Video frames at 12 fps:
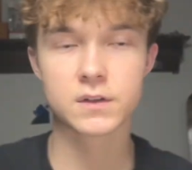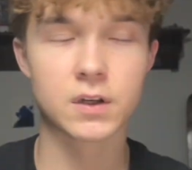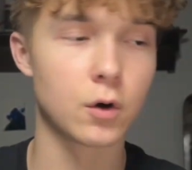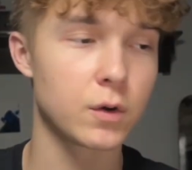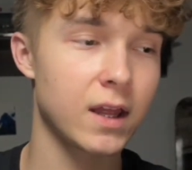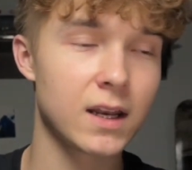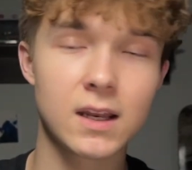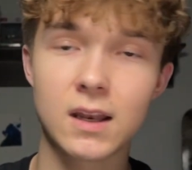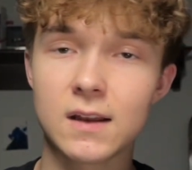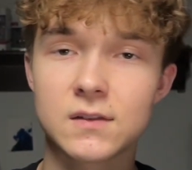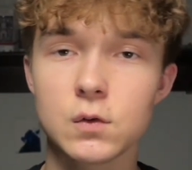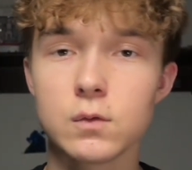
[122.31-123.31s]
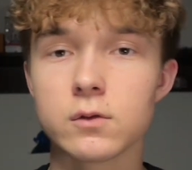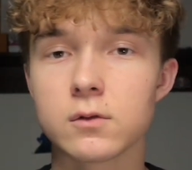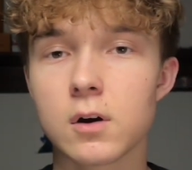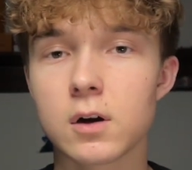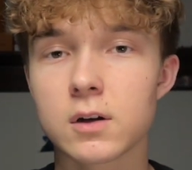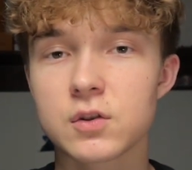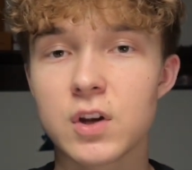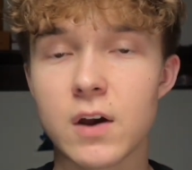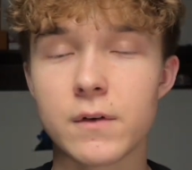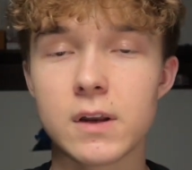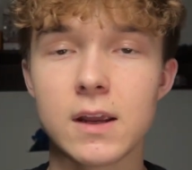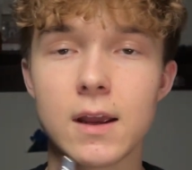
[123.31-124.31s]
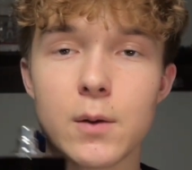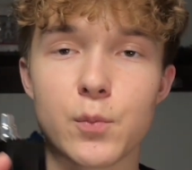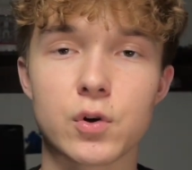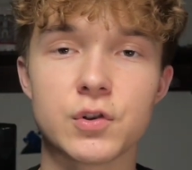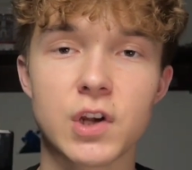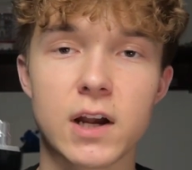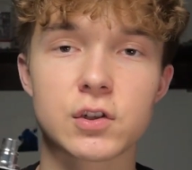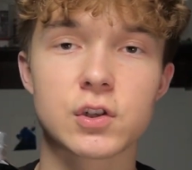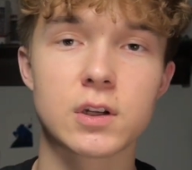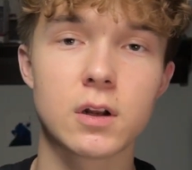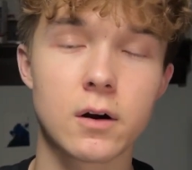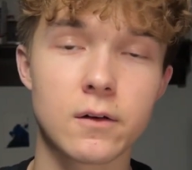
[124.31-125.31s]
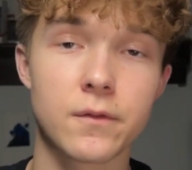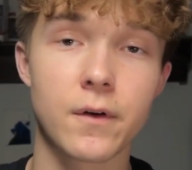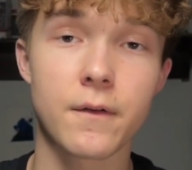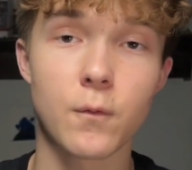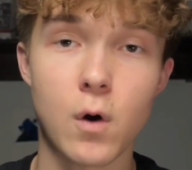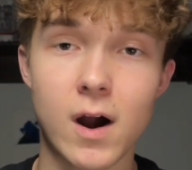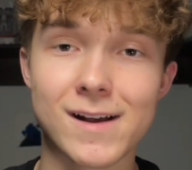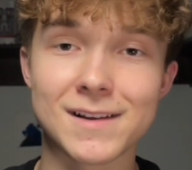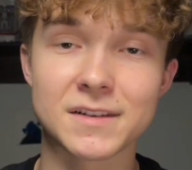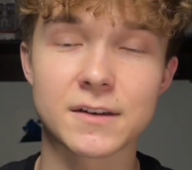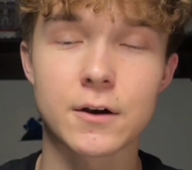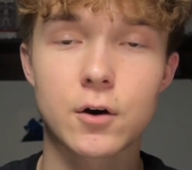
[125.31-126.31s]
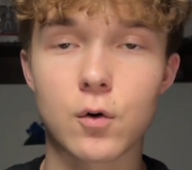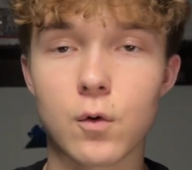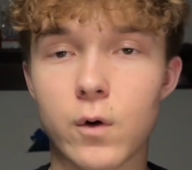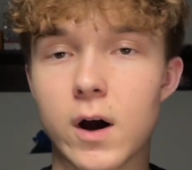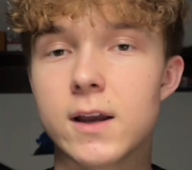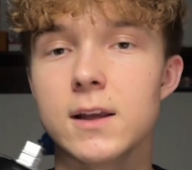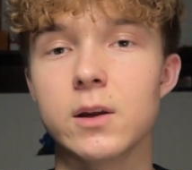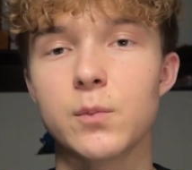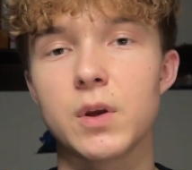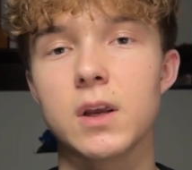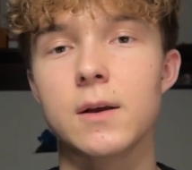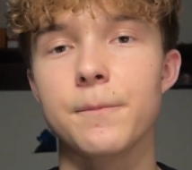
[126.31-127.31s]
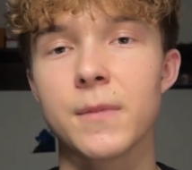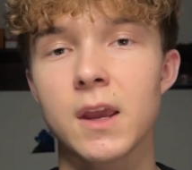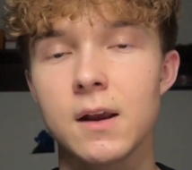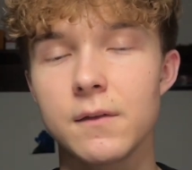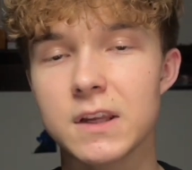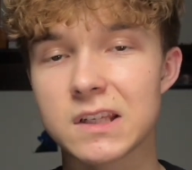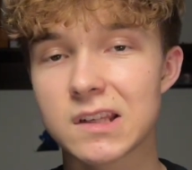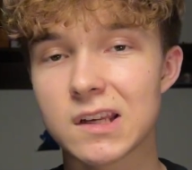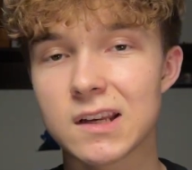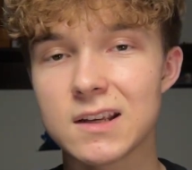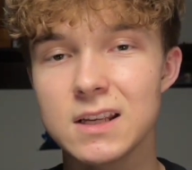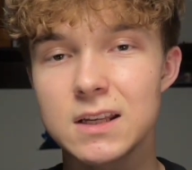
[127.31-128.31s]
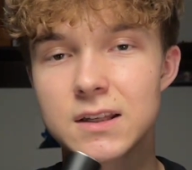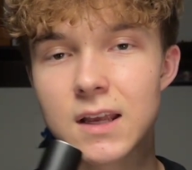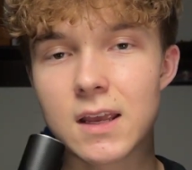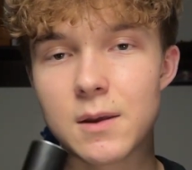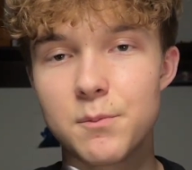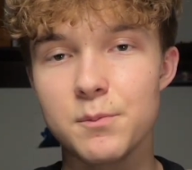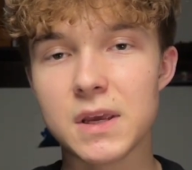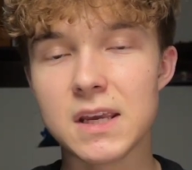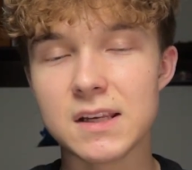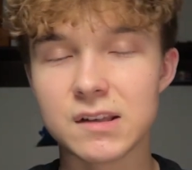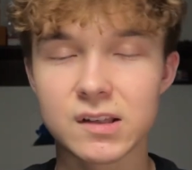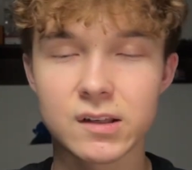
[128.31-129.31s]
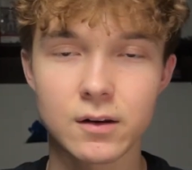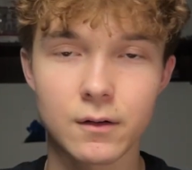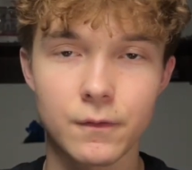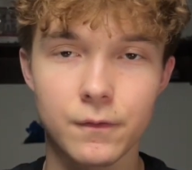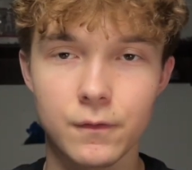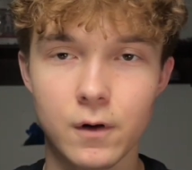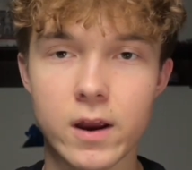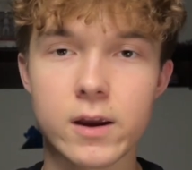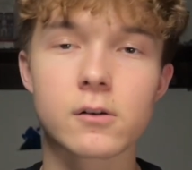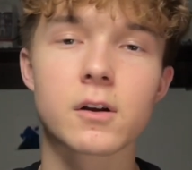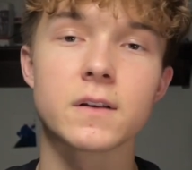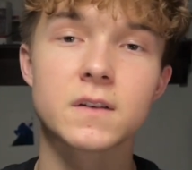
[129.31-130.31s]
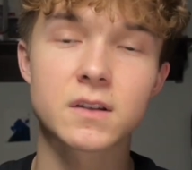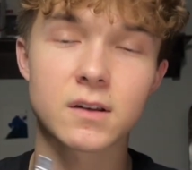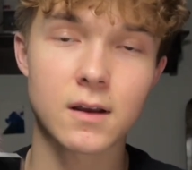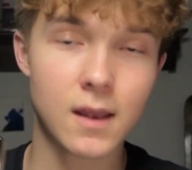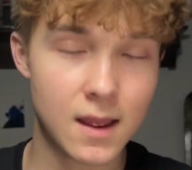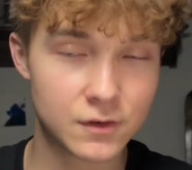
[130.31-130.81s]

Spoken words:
So getting into the longevity and projection of YSL Y EDP, this thing is a beast fragrance.